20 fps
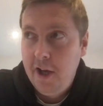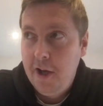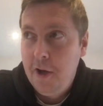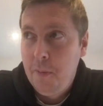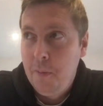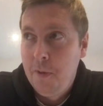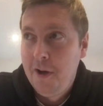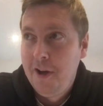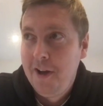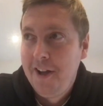
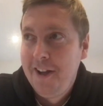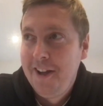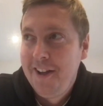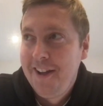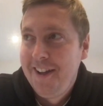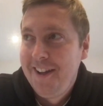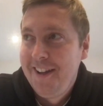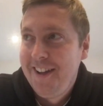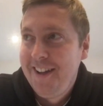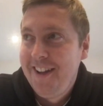Um,
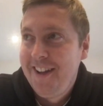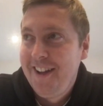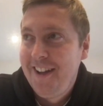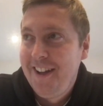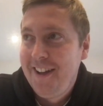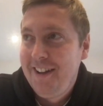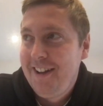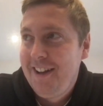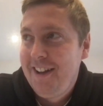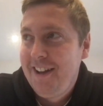
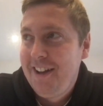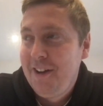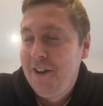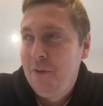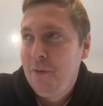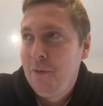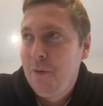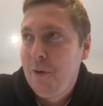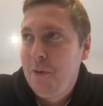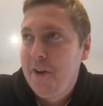
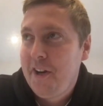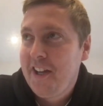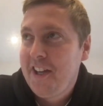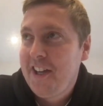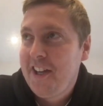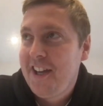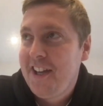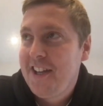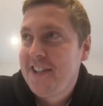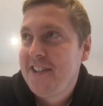what would I
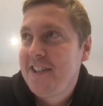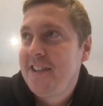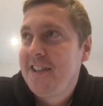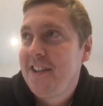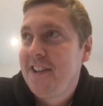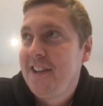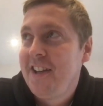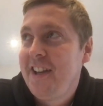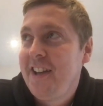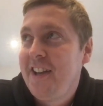guess?
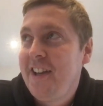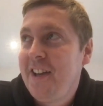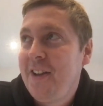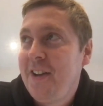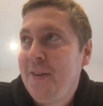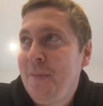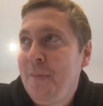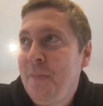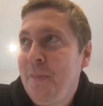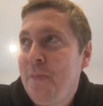
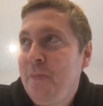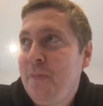Um,